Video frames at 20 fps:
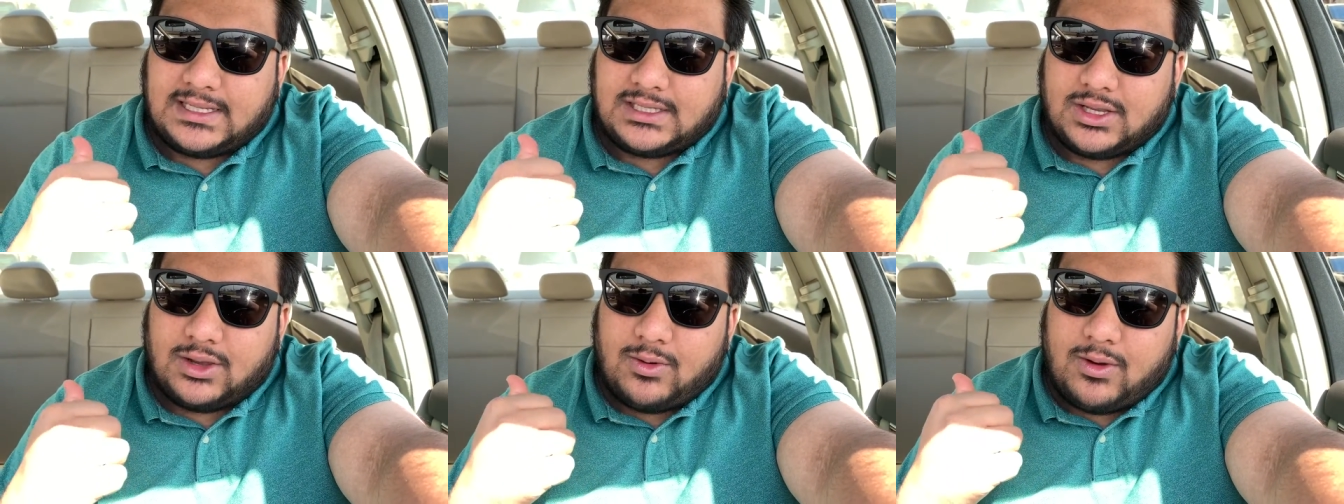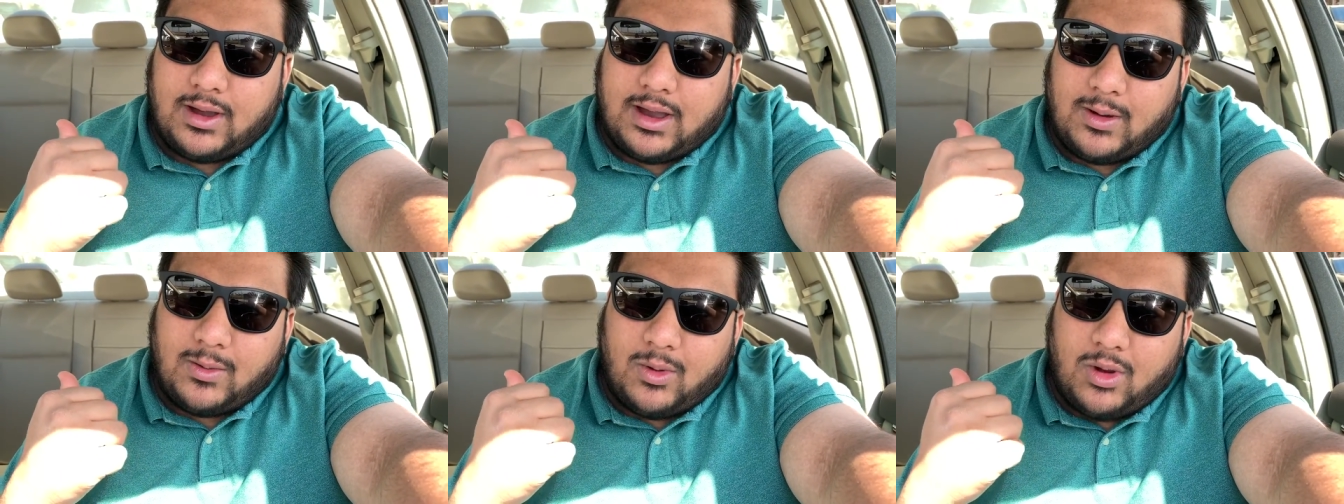
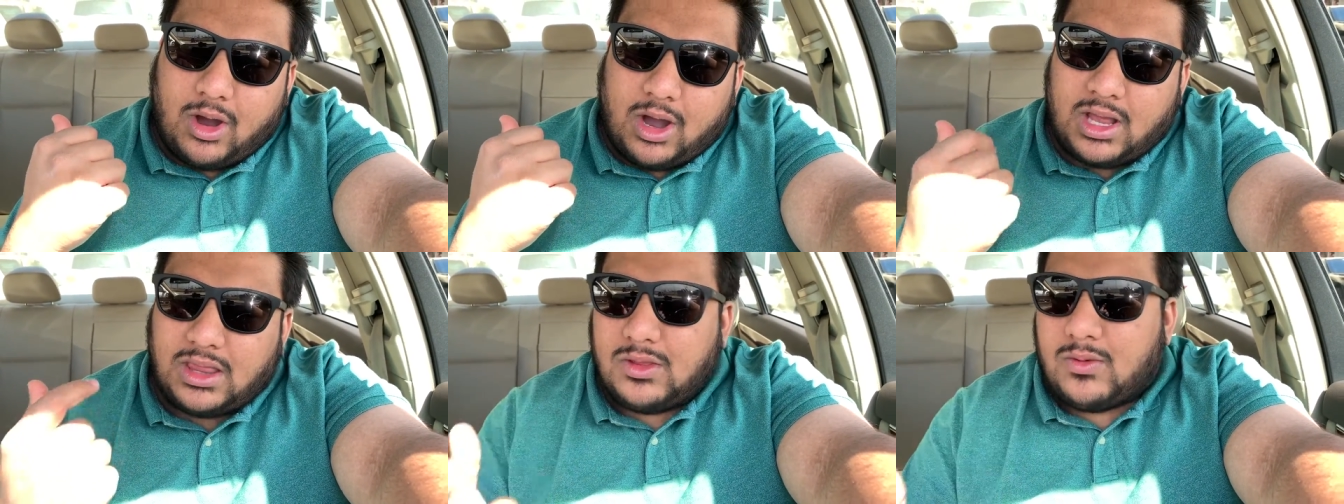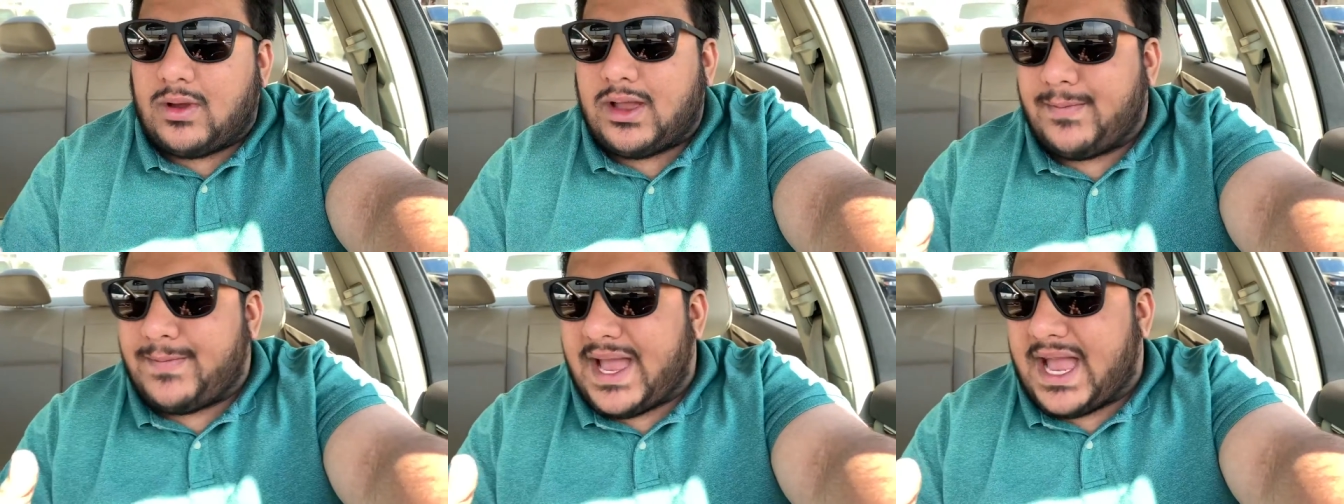So on the
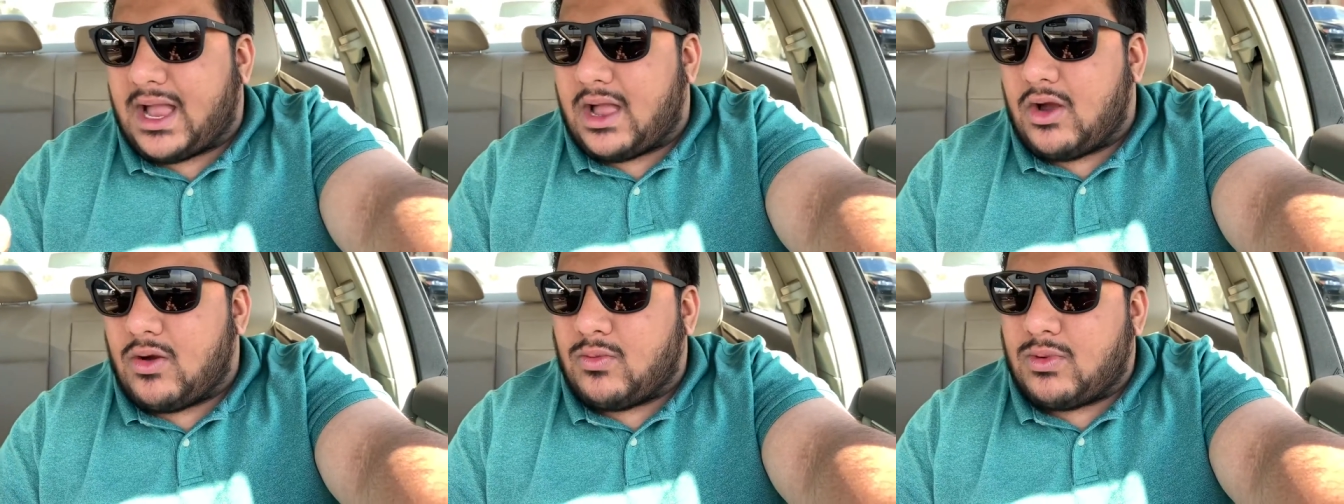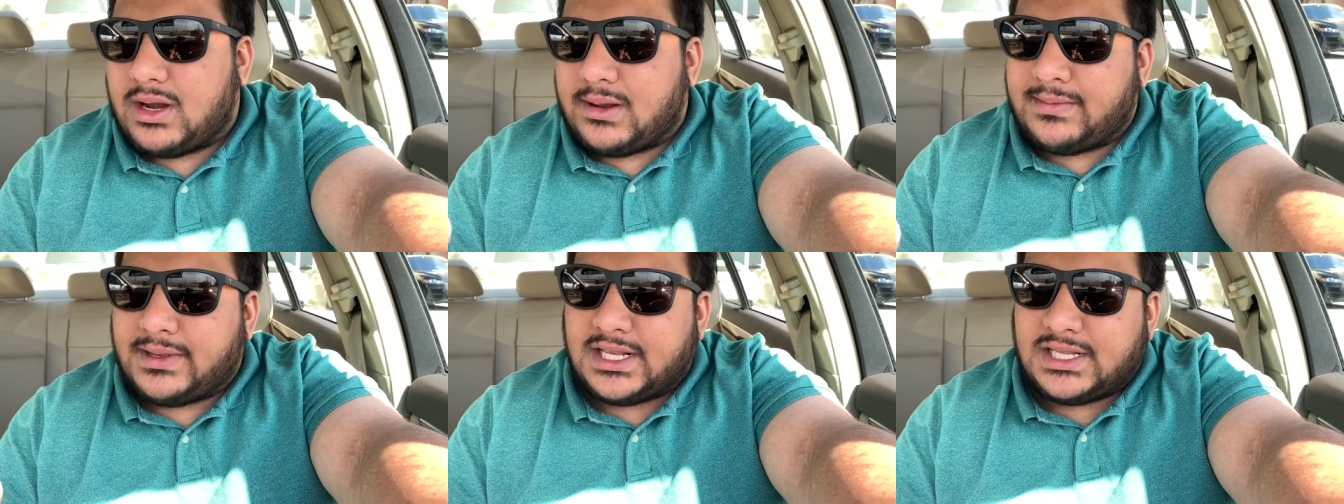way back home,
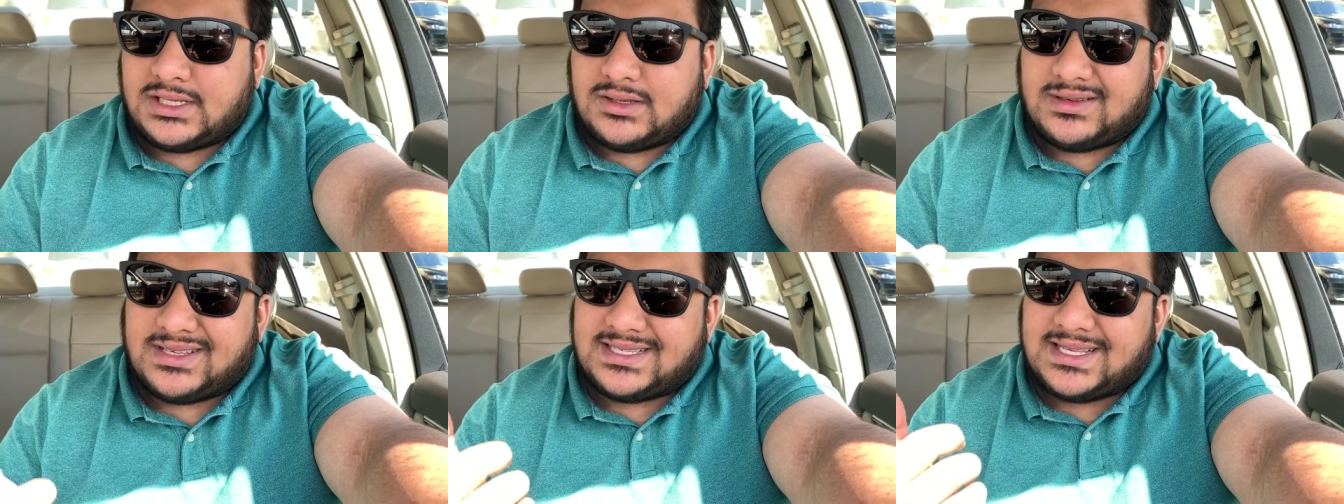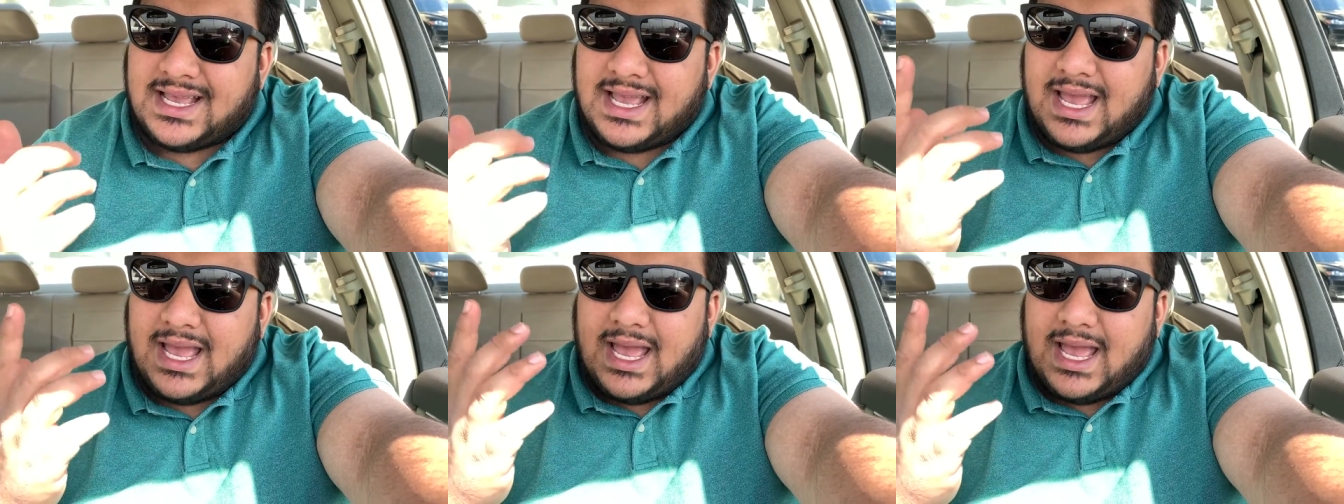what I'm going to do is,